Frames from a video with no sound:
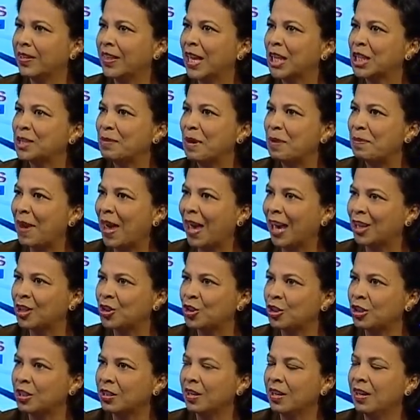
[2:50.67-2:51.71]
That's my
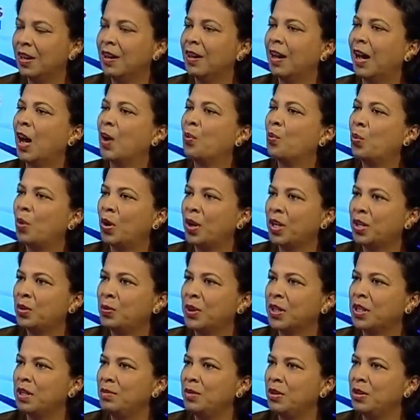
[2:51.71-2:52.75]
passion. I've worked
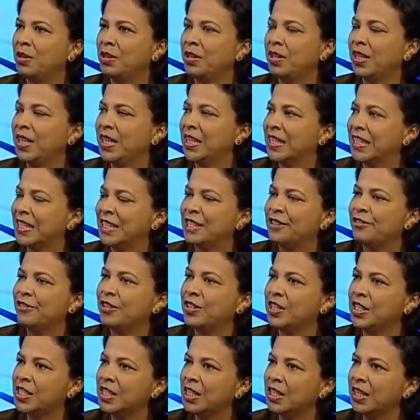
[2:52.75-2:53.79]
with communities in
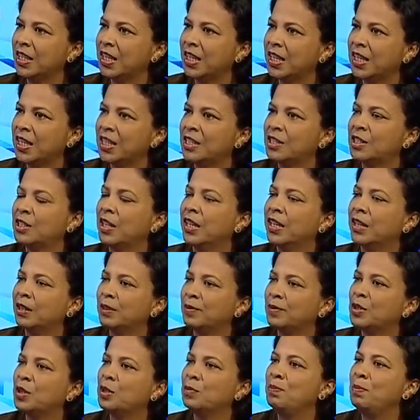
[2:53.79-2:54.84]
different cities
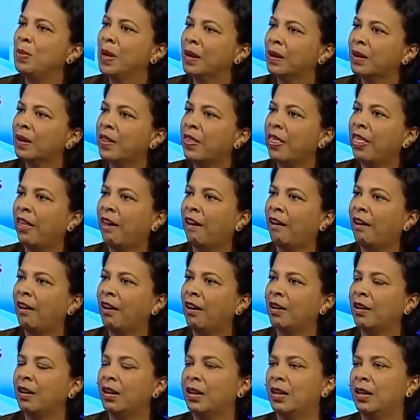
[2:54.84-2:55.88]
to build
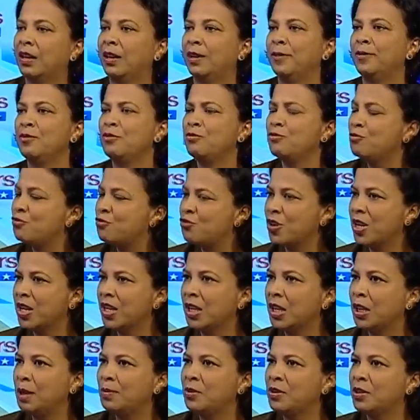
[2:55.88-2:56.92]
their
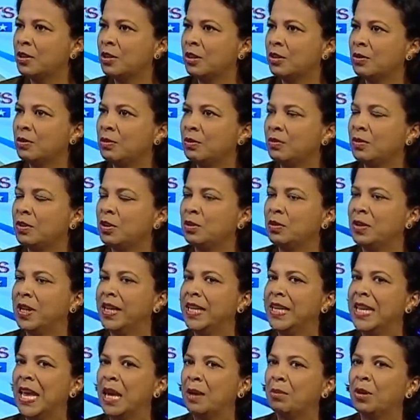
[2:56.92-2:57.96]
dreams, to
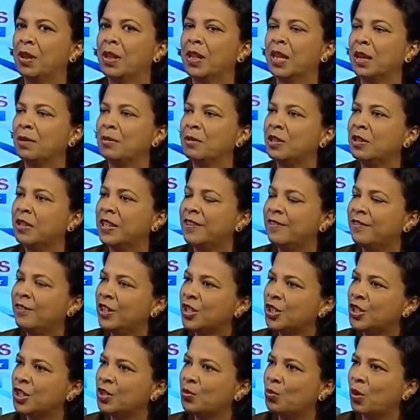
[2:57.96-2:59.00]
enable them to
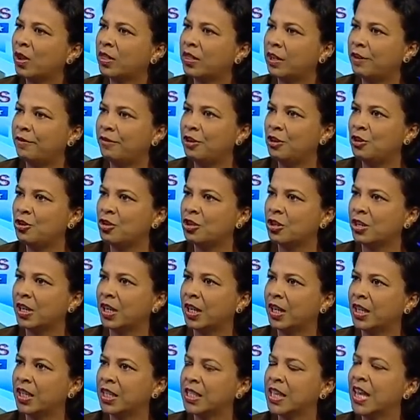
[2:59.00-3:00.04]
envision what their future
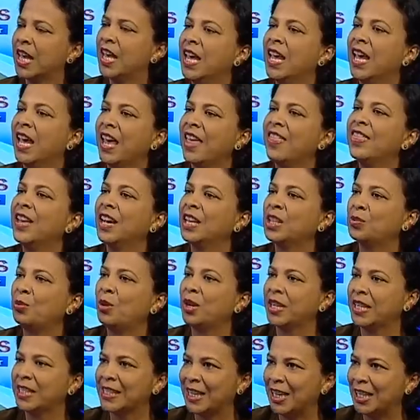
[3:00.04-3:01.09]
is, and that's what
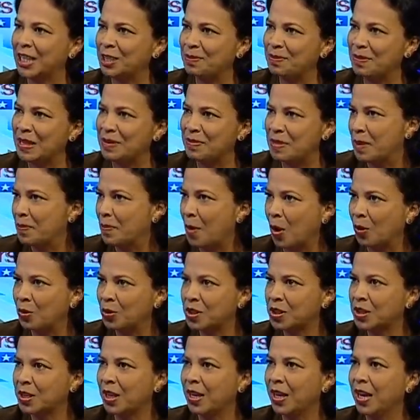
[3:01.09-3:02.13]
excites me the
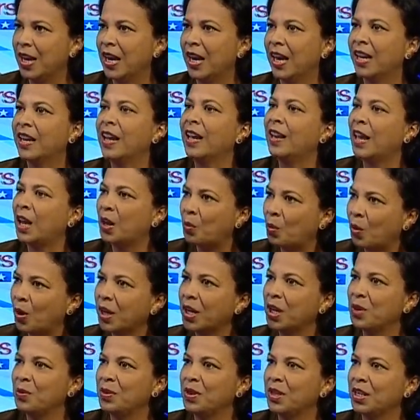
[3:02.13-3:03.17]
most. And I like
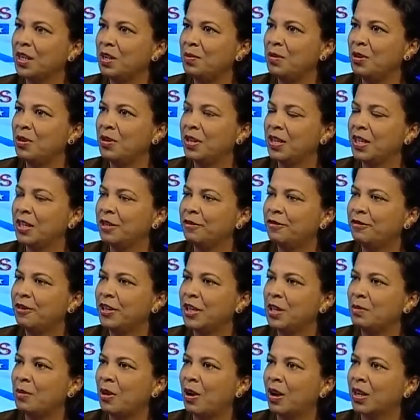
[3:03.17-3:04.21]
working with the community of
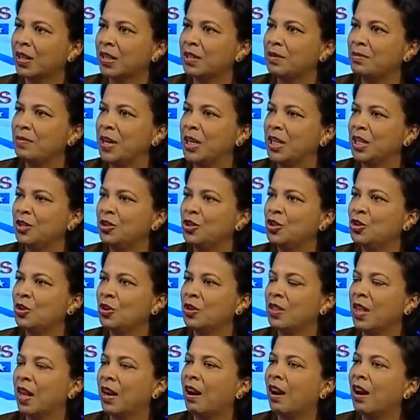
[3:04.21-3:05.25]
Fremont and making sure
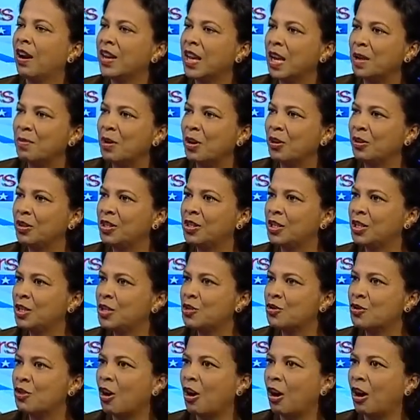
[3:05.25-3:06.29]
that our neighborhoods are
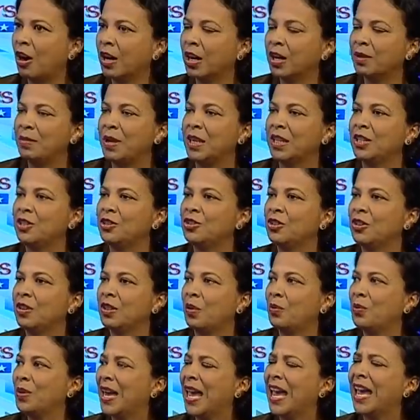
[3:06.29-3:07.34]
strong, making sure
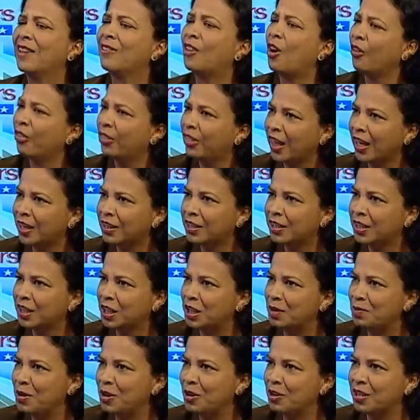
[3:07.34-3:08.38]
that we have authentic
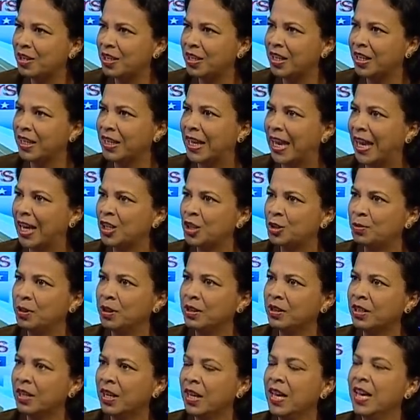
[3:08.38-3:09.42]
community
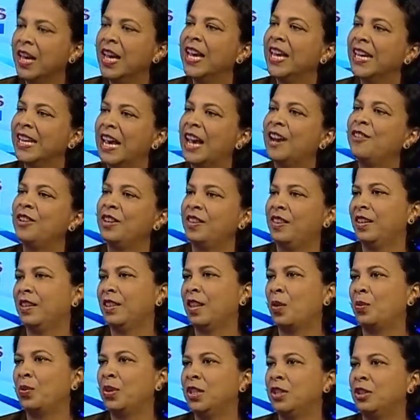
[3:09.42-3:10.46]
engagement in everything
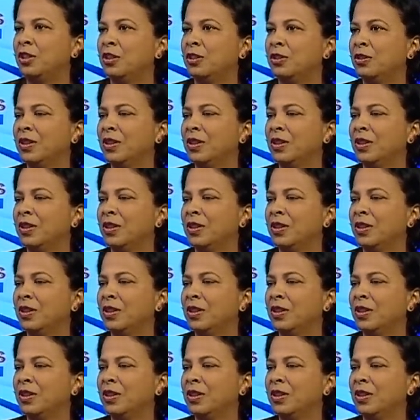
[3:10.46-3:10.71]
that we do.